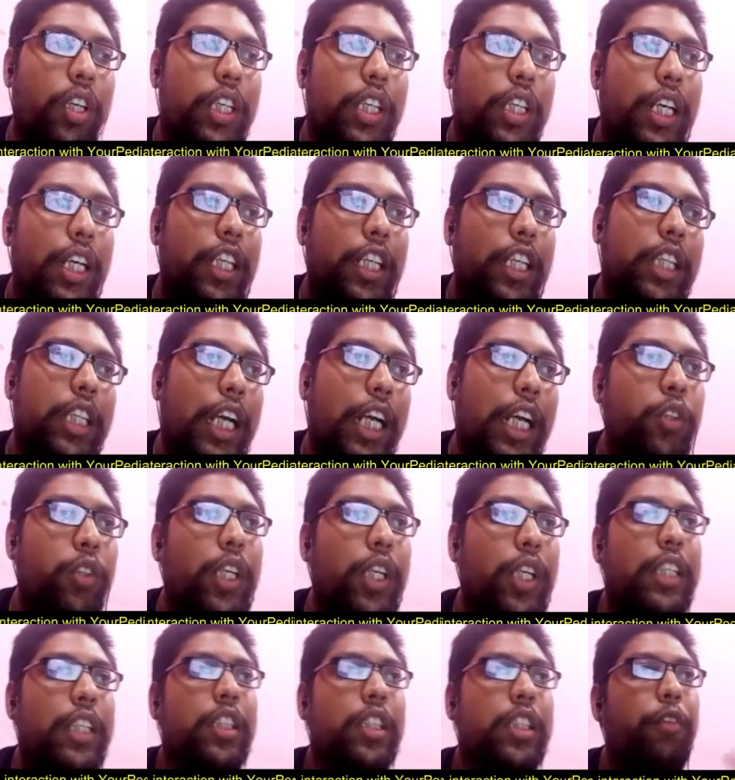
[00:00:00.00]
Okay.
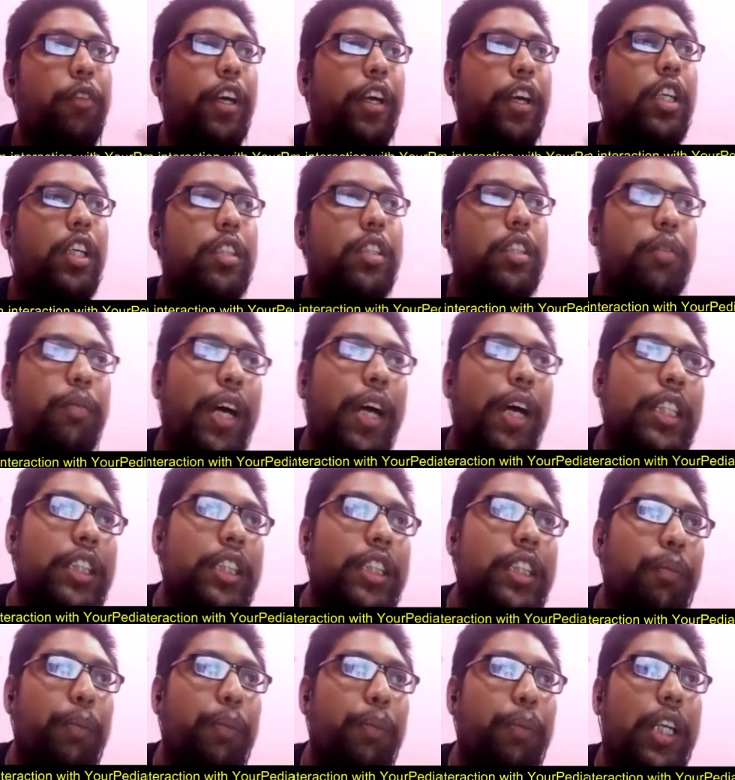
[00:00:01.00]
Actually, it's a very
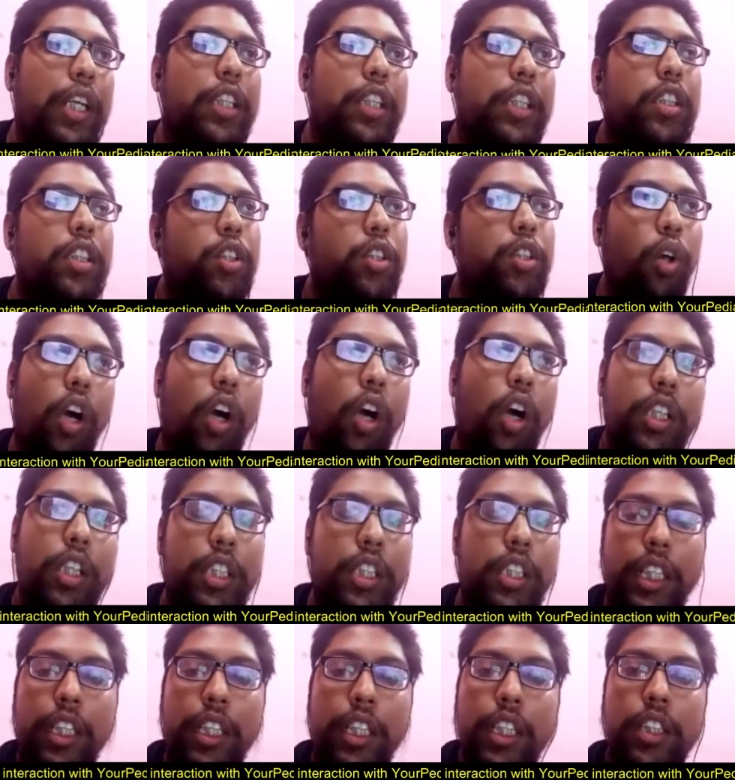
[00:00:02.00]
simple. It's a short
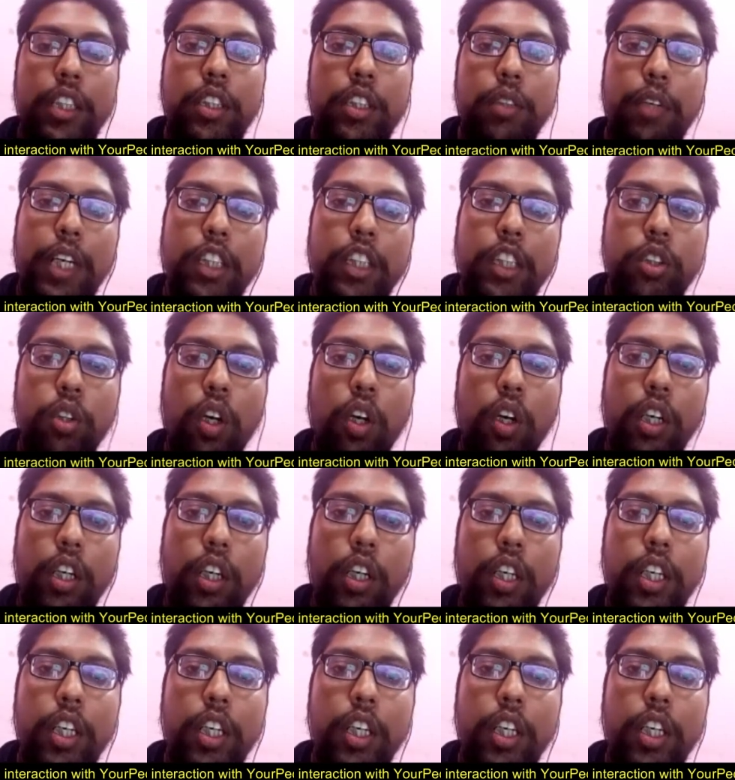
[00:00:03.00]
thing. It's a very short.